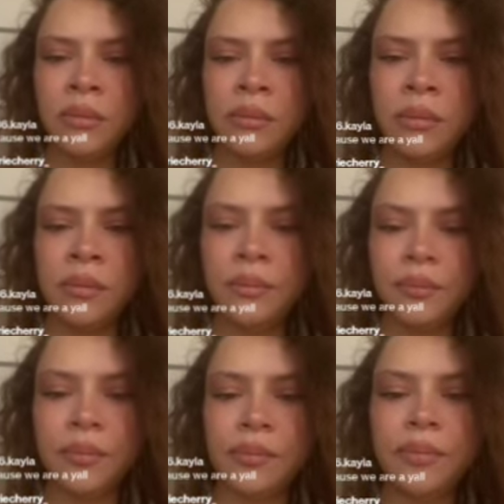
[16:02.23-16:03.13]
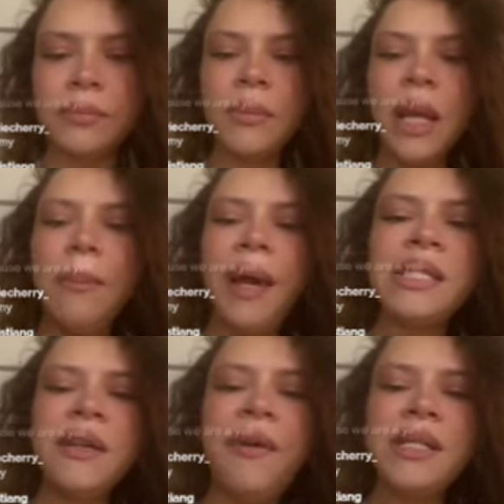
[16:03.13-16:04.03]
Best advice I ever heard. Be
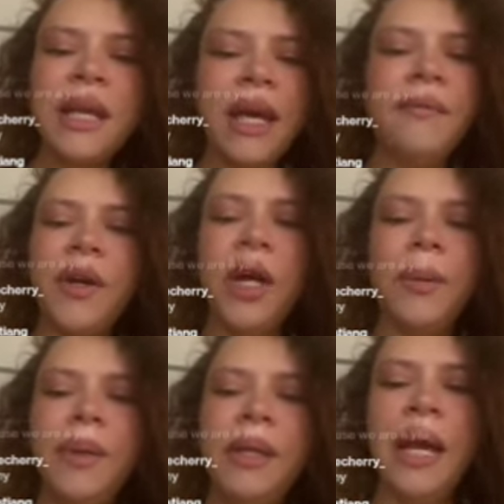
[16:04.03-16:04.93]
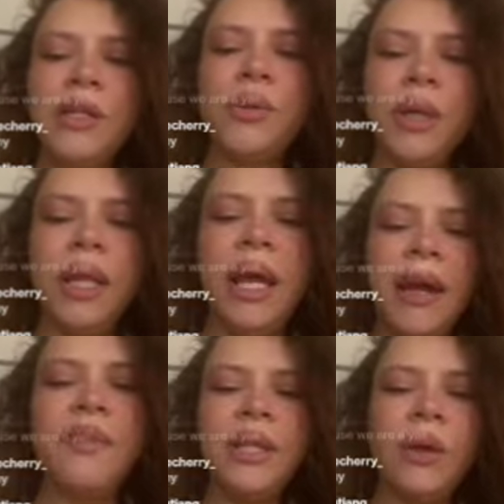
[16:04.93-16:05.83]
natural and let everything work itself out.
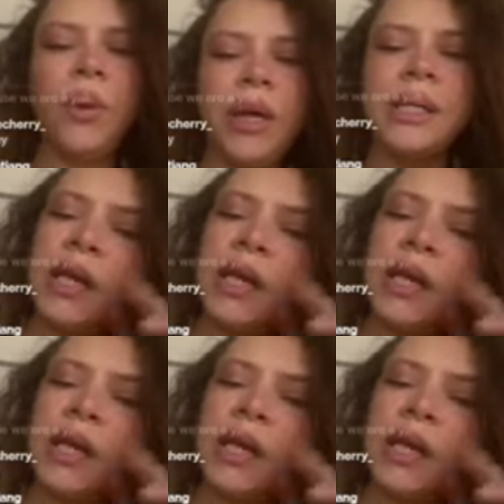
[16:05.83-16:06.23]
Exactly.